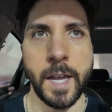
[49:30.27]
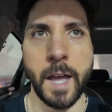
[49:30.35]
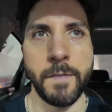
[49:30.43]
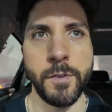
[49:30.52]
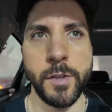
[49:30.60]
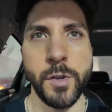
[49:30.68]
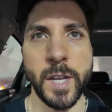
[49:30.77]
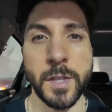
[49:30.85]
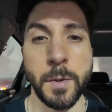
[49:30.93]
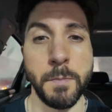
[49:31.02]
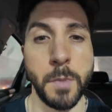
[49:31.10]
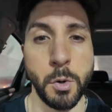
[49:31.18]
I feel like you get
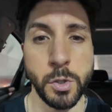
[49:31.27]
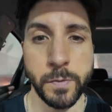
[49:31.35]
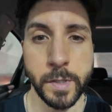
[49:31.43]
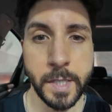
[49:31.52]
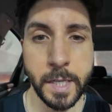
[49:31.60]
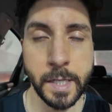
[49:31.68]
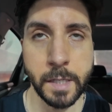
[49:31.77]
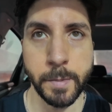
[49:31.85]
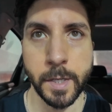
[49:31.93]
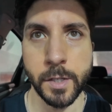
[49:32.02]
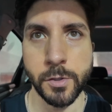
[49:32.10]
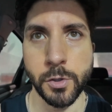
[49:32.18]
the most fatigue
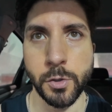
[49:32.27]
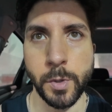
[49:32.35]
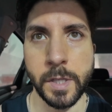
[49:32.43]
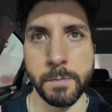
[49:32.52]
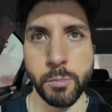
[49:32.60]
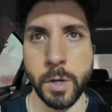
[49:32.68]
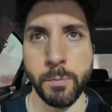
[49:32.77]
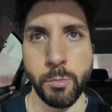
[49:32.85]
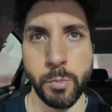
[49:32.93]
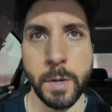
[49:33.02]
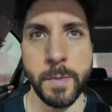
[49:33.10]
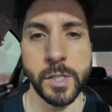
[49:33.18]
because you're doing
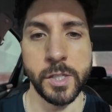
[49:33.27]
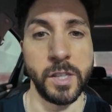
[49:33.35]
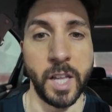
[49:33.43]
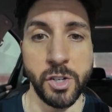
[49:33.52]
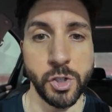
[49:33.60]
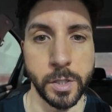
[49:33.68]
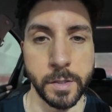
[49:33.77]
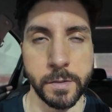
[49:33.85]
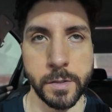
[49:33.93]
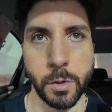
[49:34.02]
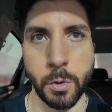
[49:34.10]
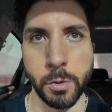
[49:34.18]
pretty much
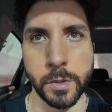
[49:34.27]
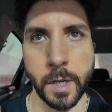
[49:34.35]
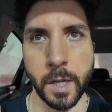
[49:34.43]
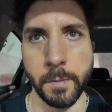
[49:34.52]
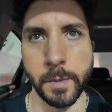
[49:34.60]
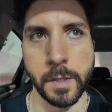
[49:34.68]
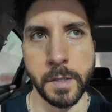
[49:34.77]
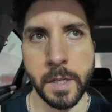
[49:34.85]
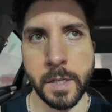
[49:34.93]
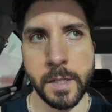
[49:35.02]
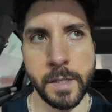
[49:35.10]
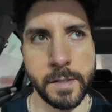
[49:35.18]
lunges the whole time, and
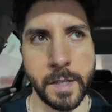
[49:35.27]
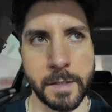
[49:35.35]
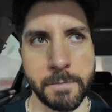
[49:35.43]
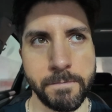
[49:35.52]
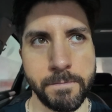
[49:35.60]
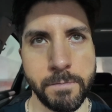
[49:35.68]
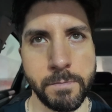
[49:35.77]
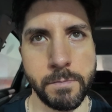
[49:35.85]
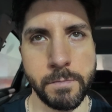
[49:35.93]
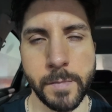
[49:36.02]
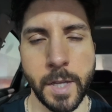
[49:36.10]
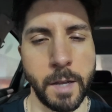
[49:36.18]
it's
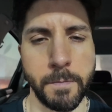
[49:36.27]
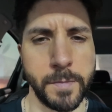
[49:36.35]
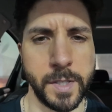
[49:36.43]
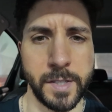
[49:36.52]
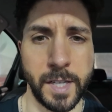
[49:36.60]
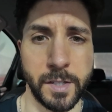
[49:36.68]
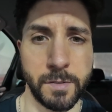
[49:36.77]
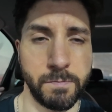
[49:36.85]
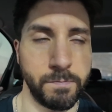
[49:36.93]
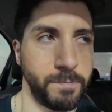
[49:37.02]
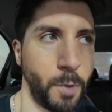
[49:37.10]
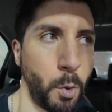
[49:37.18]
like
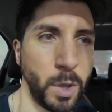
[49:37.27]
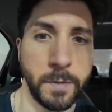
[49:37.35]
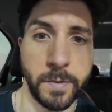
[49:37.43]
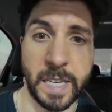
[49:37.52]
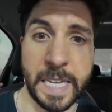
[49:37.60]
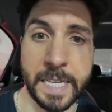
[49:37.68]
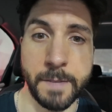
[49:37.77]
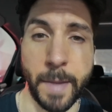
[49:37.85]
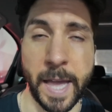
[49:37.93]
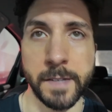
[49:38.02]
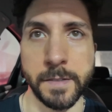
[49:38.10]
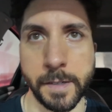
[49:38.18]
holy fatigue
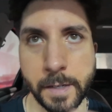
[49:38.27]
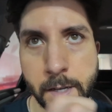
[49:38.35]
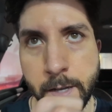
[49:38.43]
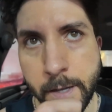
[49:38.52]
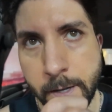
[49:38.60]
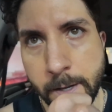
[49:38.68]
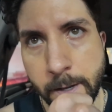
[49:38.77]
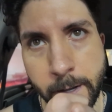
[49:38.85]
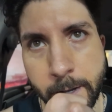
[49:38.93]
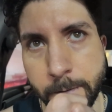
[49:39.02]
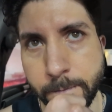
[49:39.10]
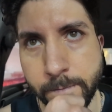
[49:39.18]
maxing.
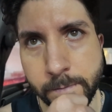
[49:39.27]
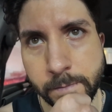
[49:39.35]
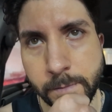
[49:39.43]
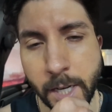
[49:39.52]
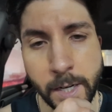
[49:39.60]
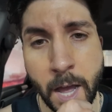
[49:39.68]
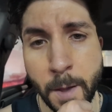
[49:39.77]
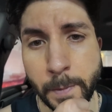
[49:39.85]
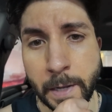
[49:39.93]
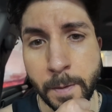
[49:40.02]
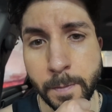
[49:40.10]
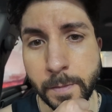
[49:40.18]

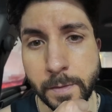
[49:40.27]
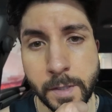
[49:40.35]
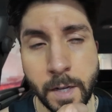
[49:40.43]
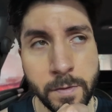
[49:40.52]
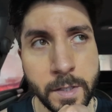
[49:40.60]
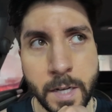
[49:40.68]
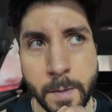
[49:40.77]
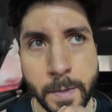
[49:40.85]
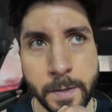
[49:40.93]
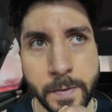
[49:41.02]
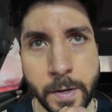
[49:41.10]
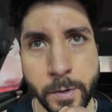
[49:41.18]
Definitely not
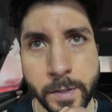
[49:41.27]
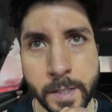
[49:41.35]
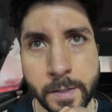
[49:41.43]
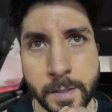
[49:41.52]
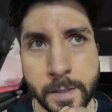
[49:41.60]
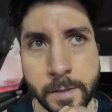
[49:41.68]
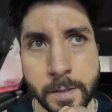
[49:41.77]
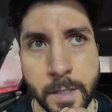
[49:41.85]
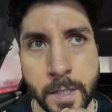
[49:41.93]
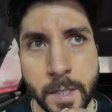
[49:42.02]
my favorite thing to do.